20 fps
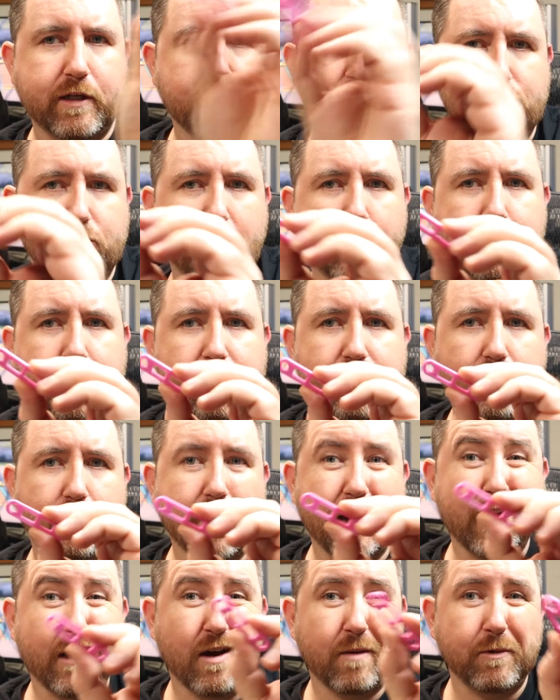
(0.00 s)
the potentiometer. So
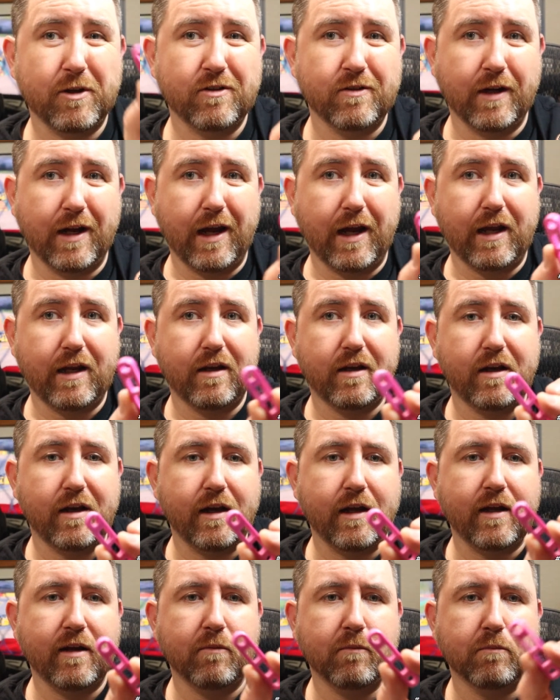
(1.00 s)
right now I'm using
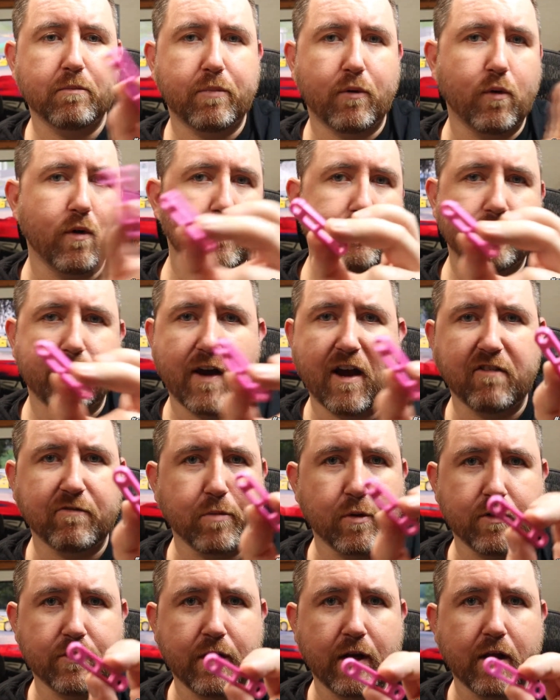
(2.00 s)

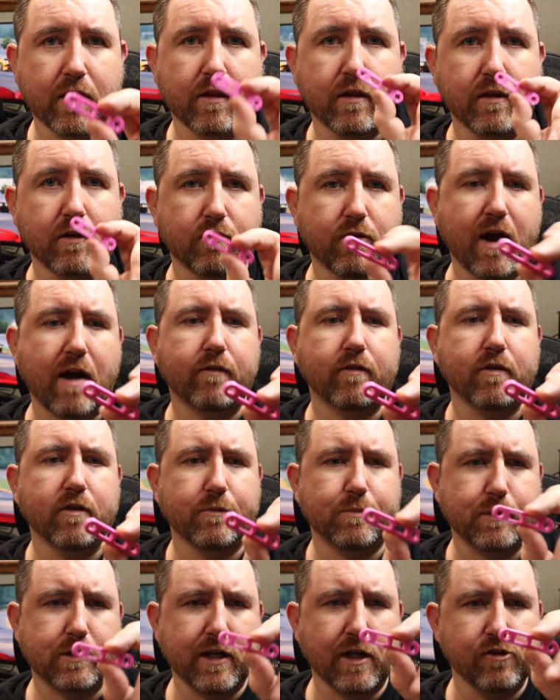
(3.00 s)
18.5% of the travel
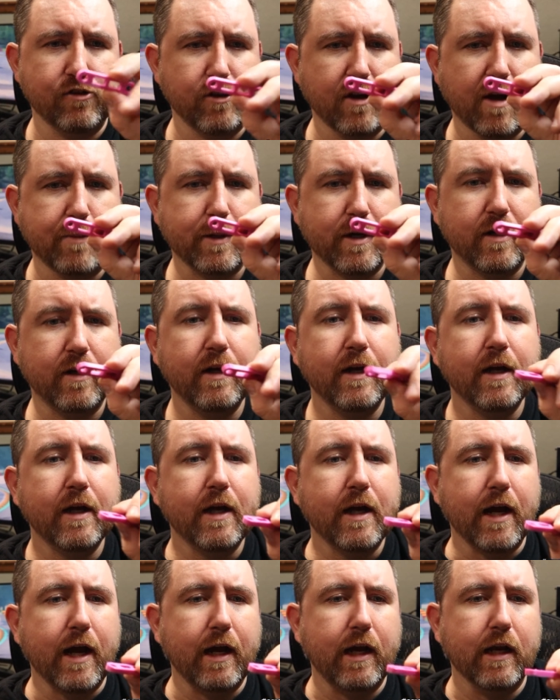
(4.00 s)
of the potentiometer.
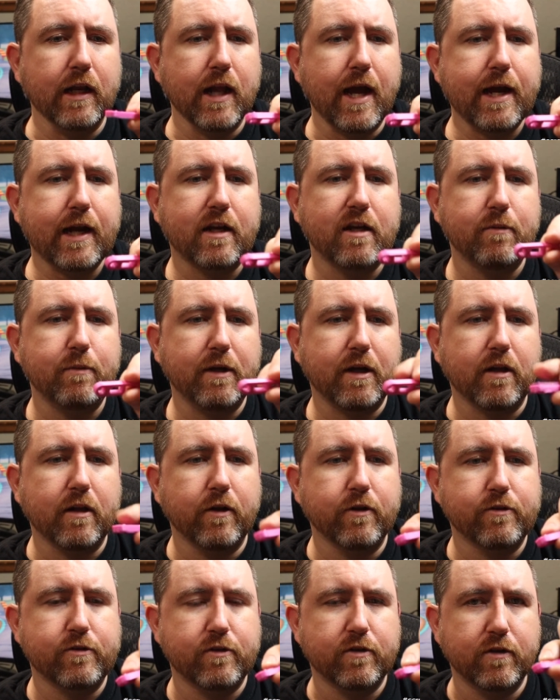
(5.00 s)
I'd like to be
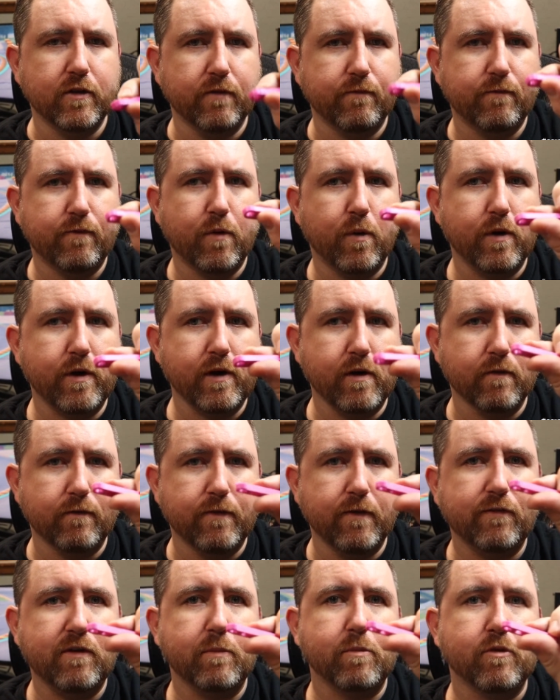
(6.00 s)
closer to 40 or
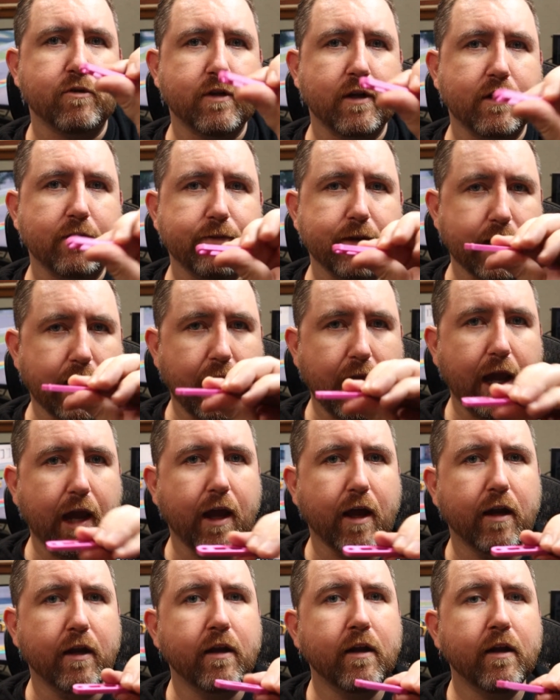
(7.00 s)
50% if I
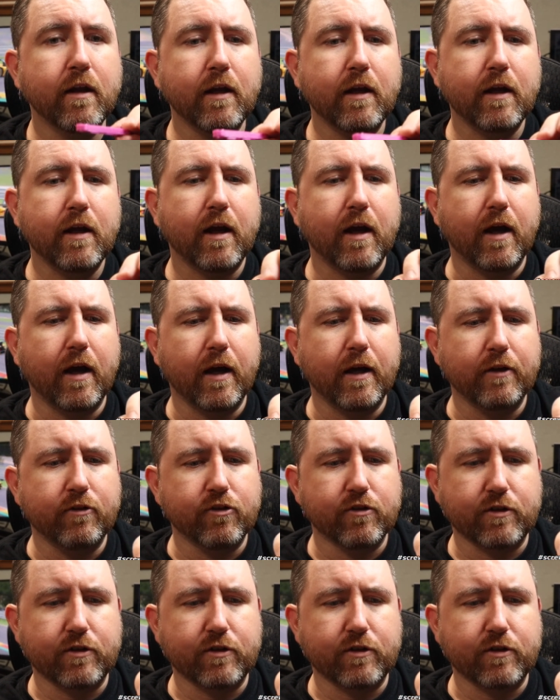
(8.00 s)
can, uh,